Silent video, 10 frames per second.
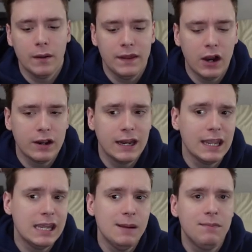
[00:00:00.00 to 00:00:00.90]
They are getting
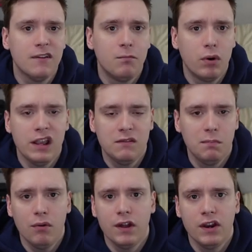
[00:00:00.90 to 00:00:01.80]
heaps of praise
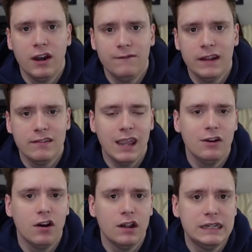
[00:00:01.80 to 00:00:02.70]
both on offense
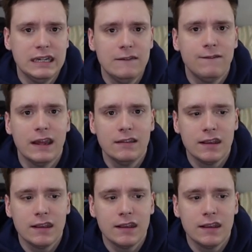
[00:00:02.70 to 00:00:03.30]
and on defense.